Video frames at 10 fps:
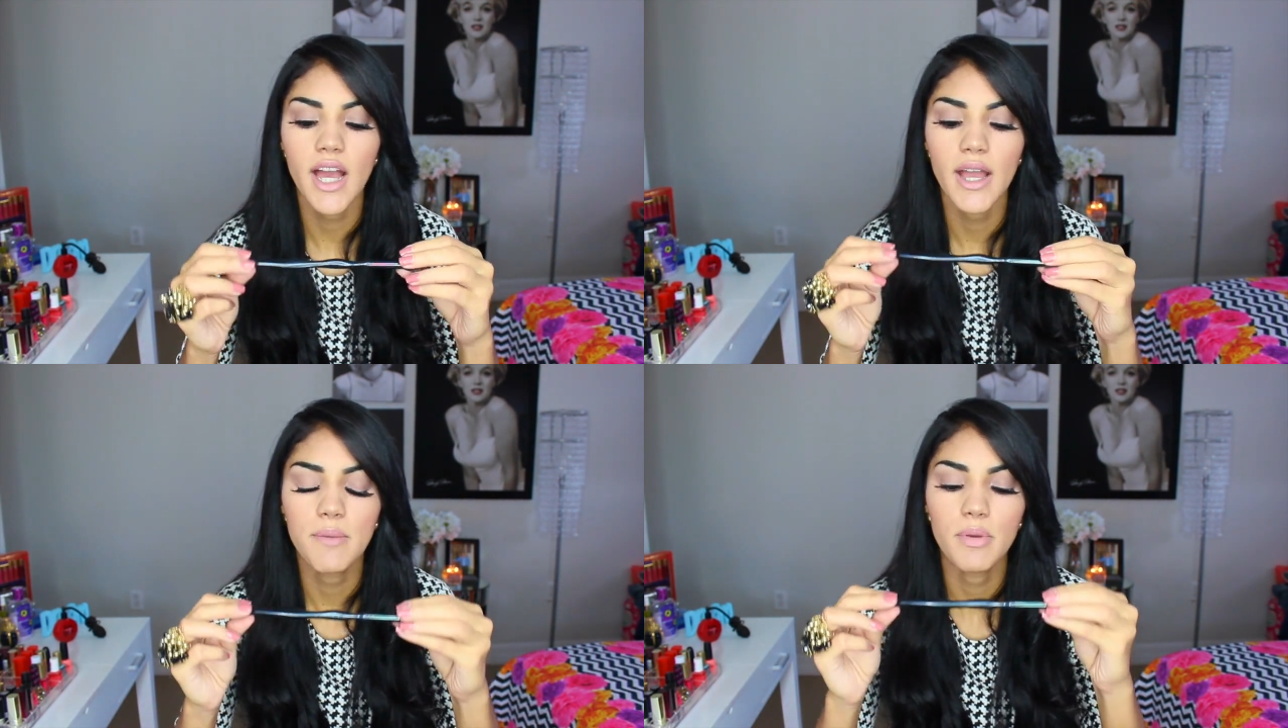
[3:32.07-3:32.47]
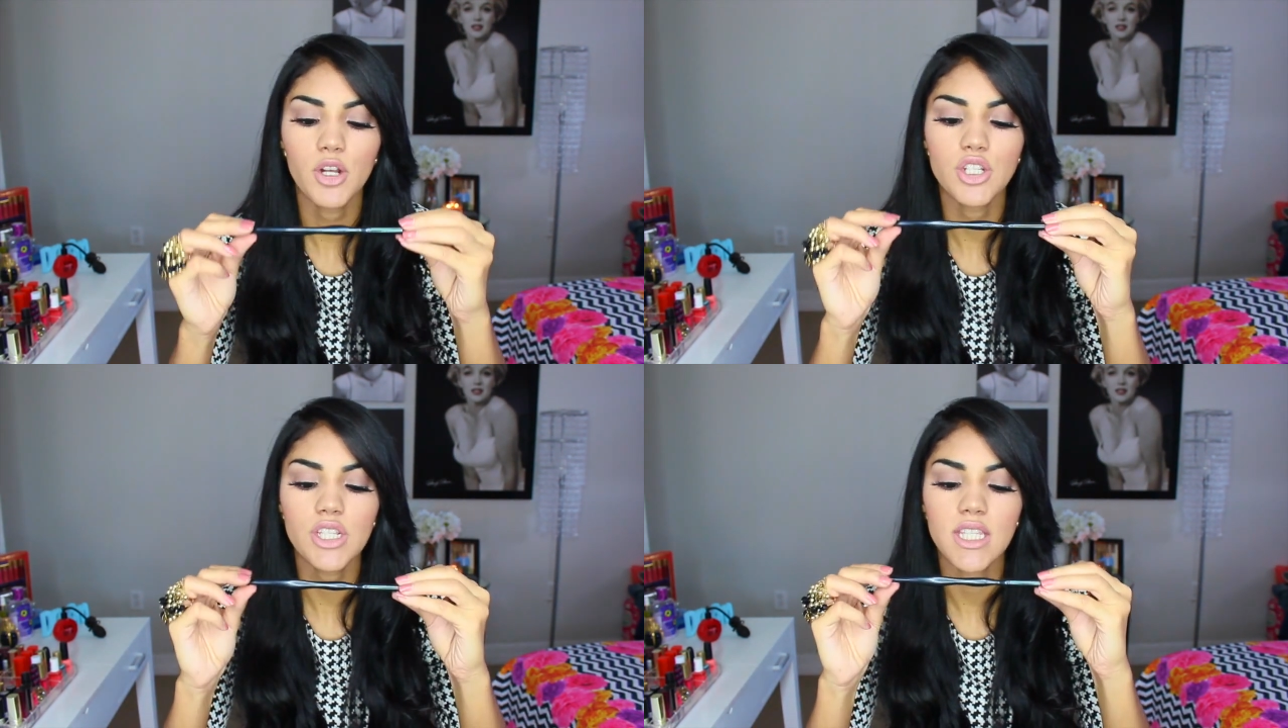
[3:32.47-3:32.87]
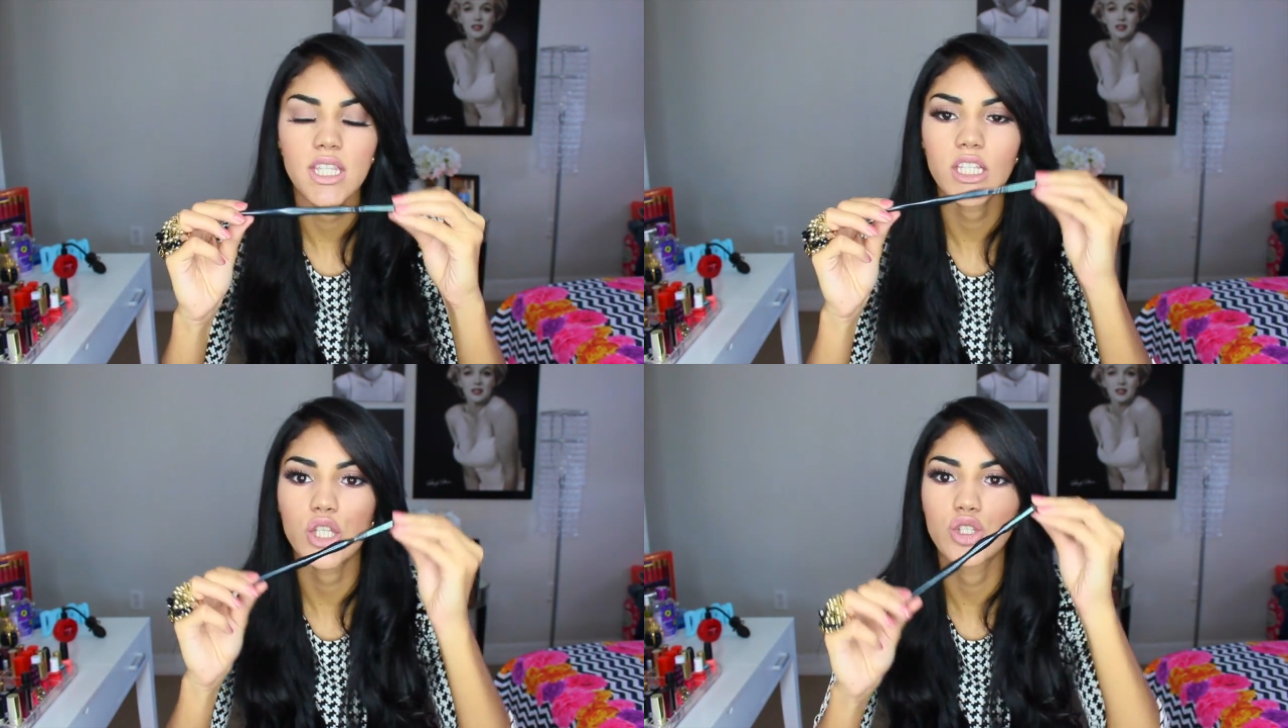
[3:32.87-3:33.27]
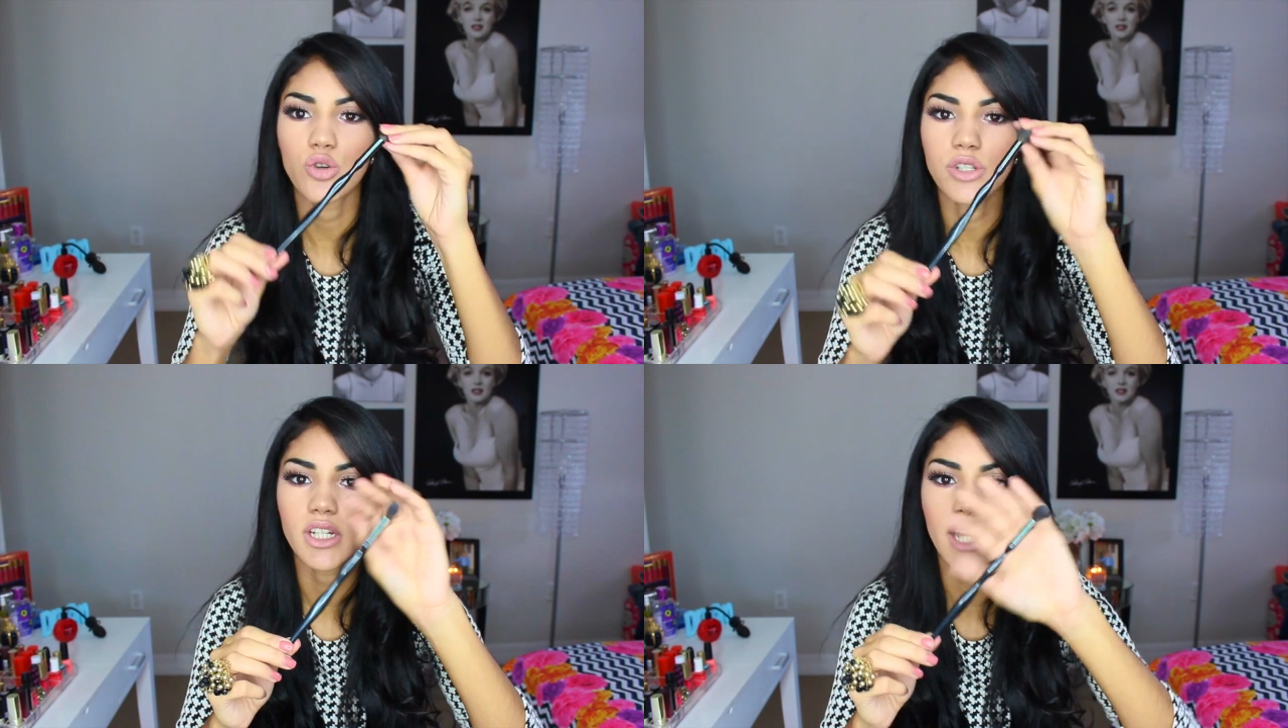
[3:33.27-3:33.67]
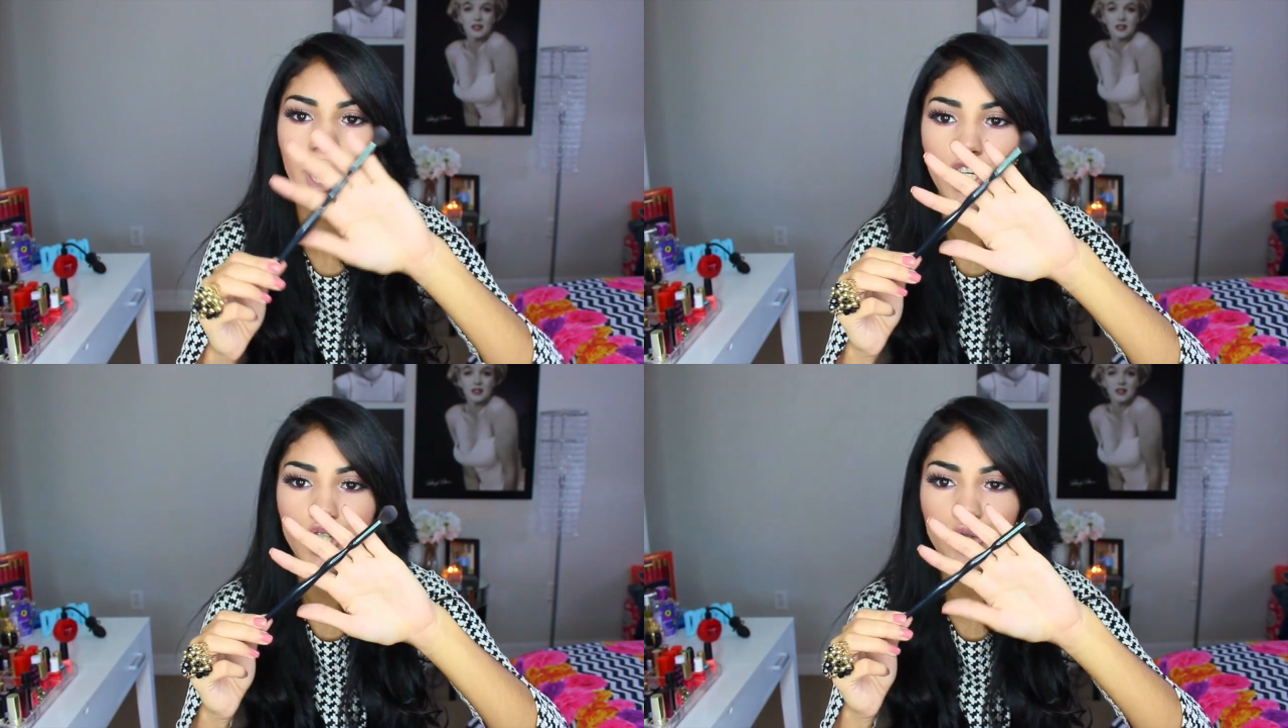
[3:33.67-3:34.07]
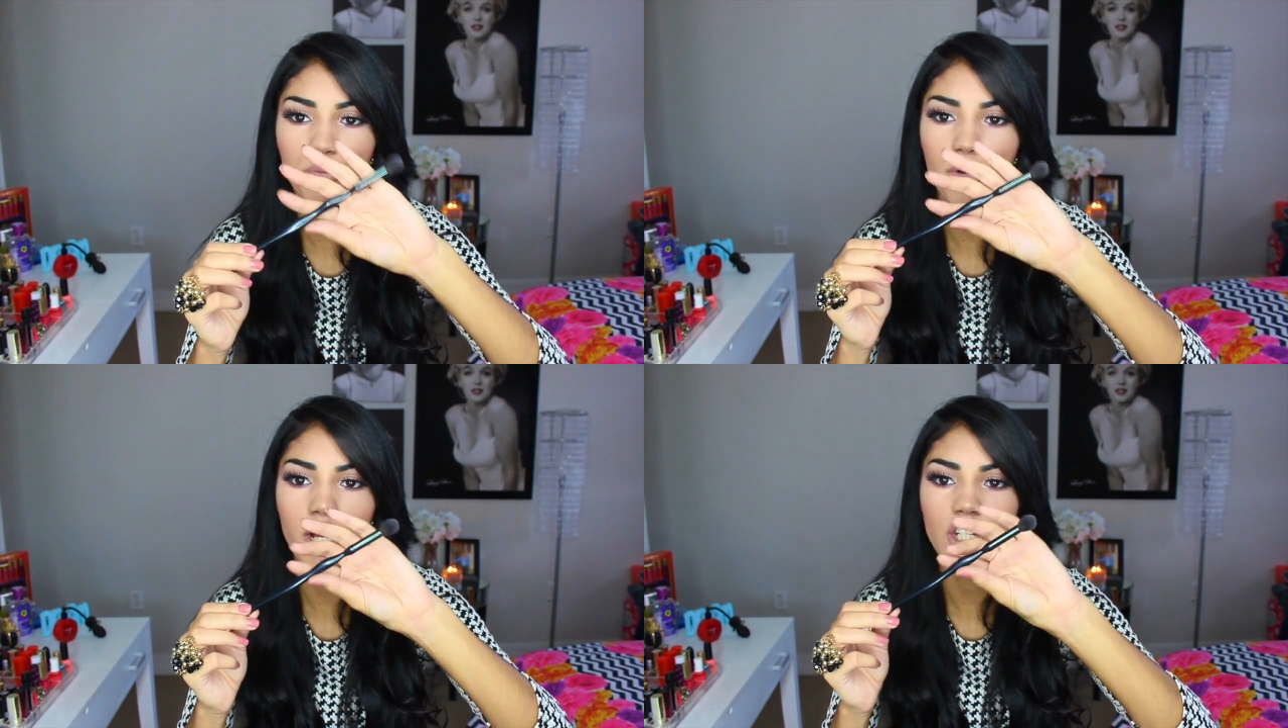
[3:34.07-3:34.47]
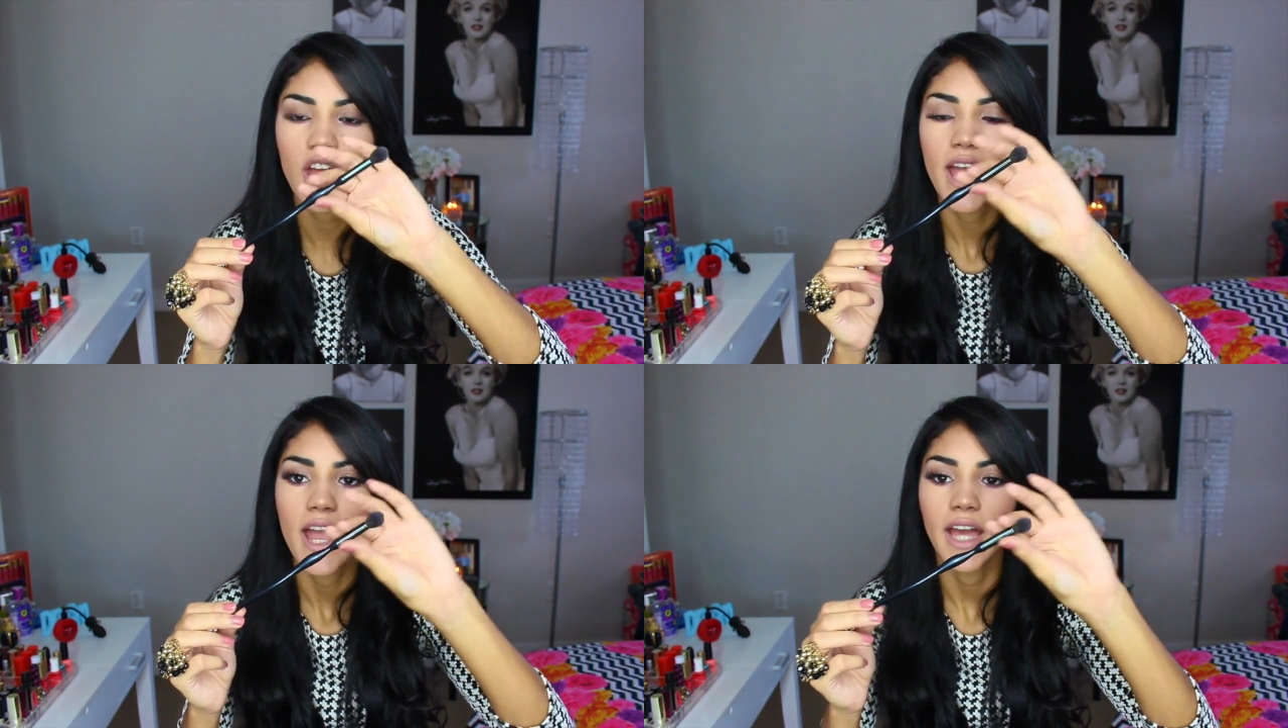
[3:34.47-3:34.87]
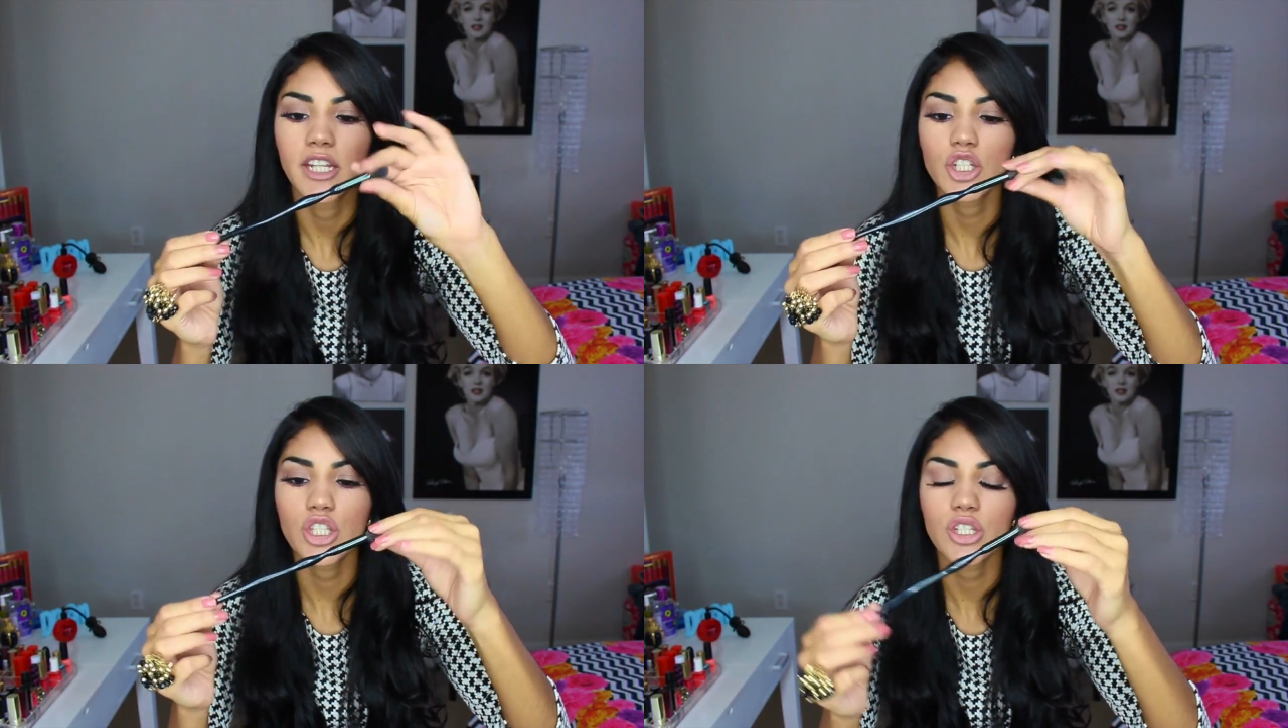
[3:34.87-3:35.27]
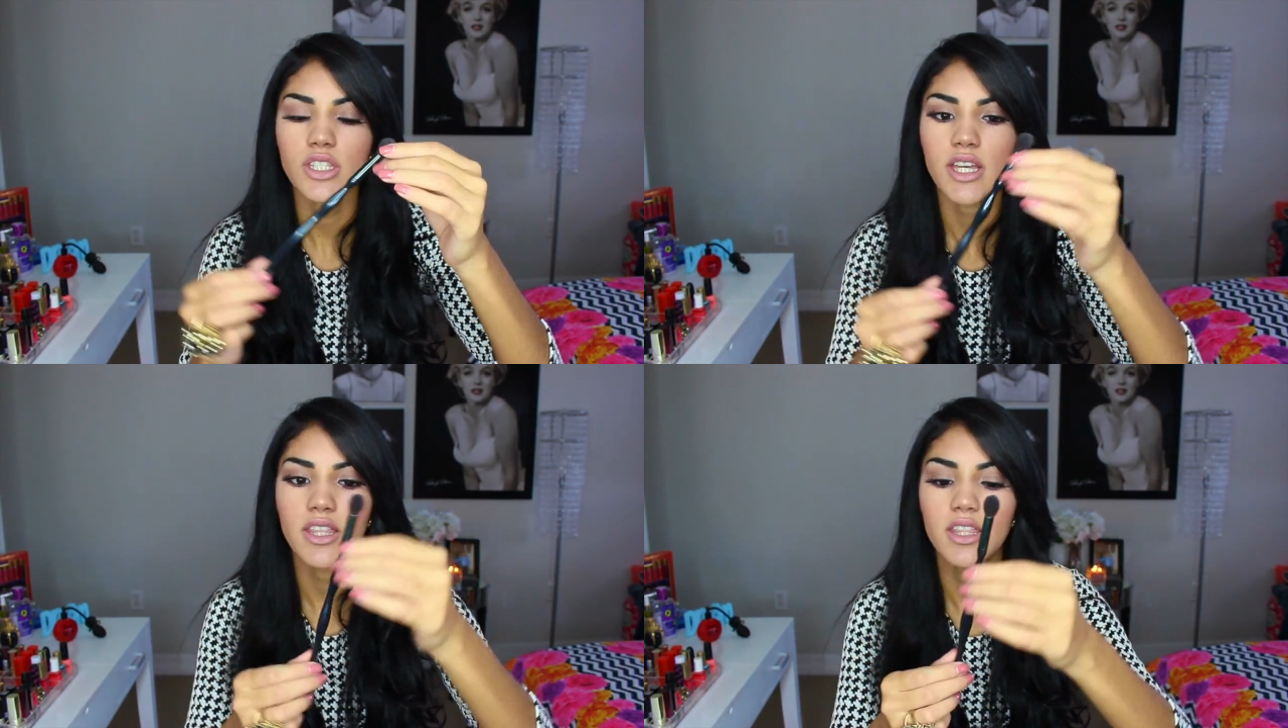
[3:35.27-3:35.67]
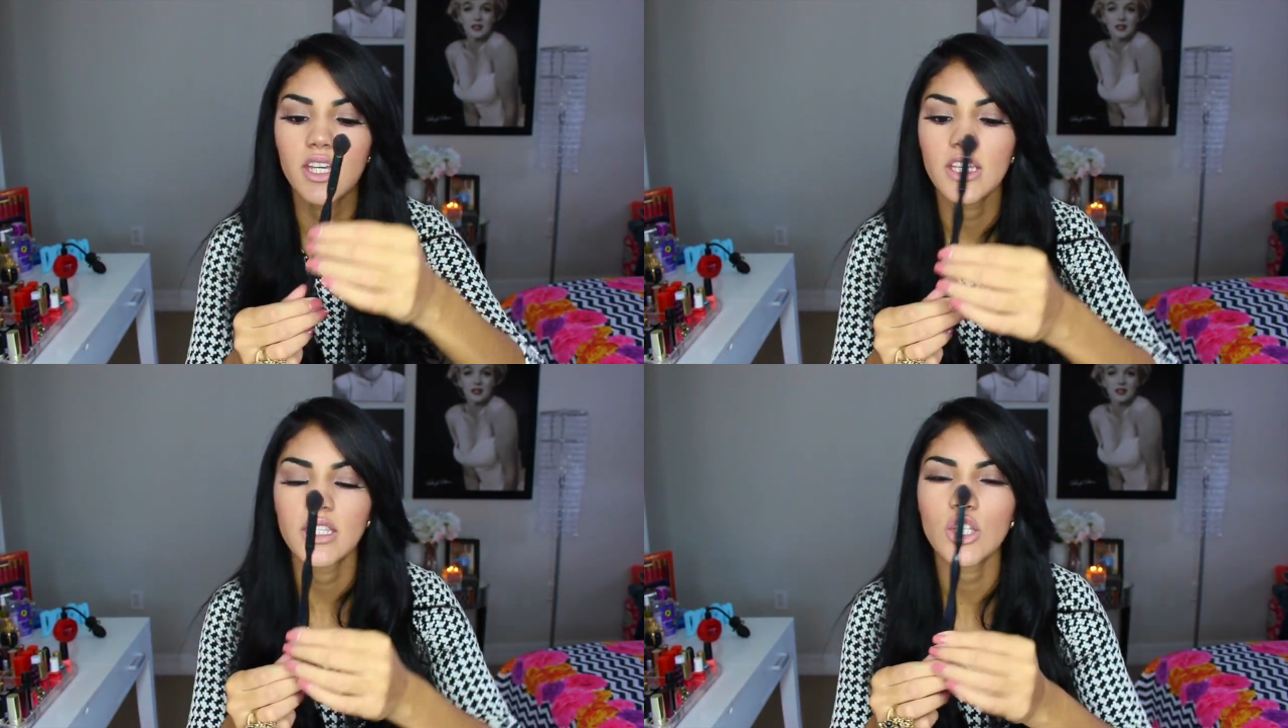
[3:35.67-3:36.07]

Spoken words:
I purchased this Sonia Kashuk brush, and it just looks like this.